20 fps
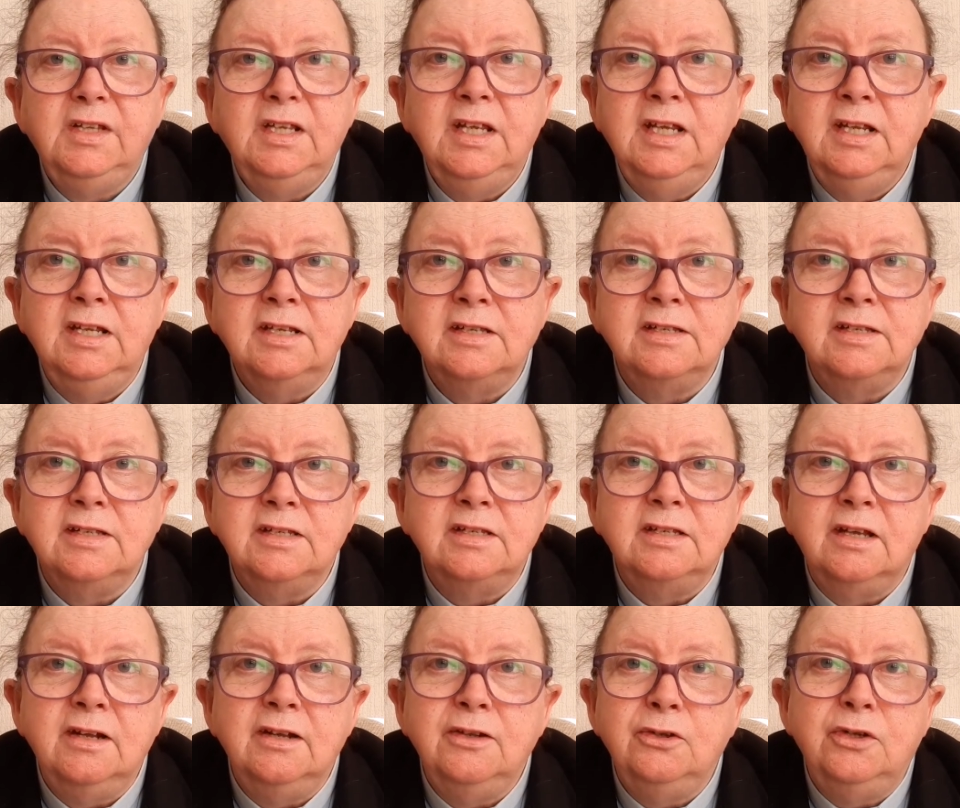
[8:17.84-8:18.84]
he doesn't
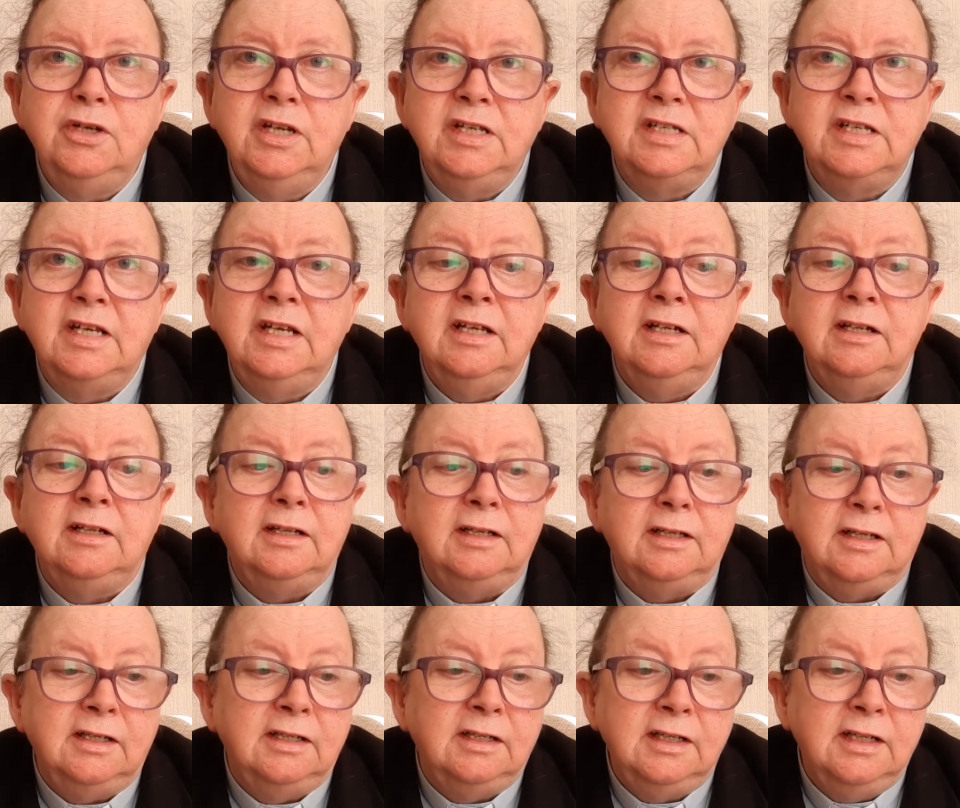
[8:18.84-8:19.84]
turn on his heel
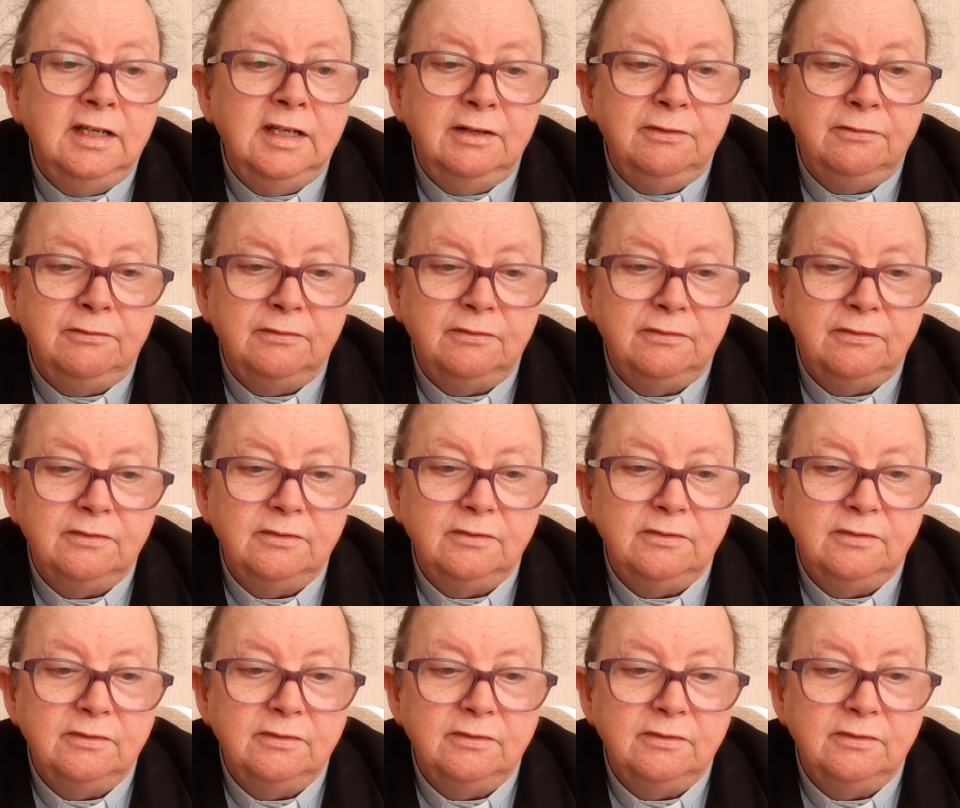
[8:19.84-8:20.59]
and leave.